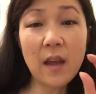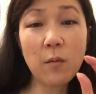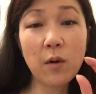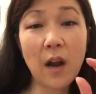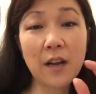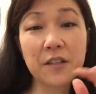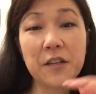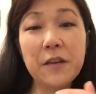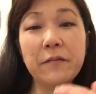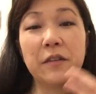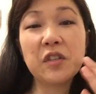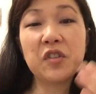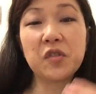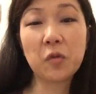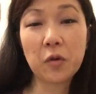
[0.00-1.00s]
they were actually
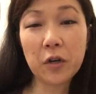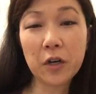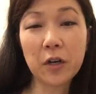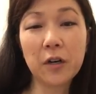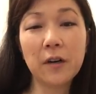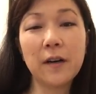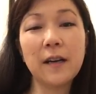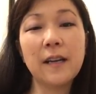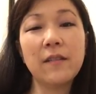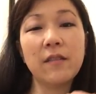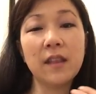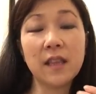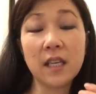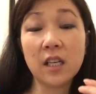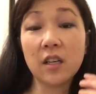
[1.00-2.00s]
even shorter and
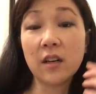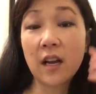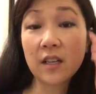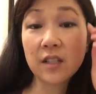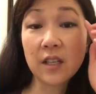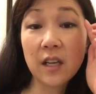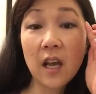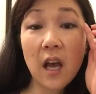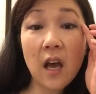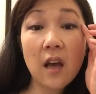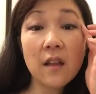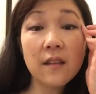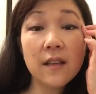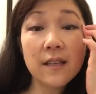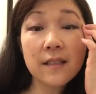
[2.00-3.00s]
even thinner. And actually,
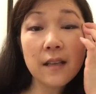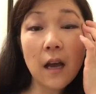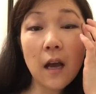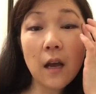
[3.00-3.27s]
this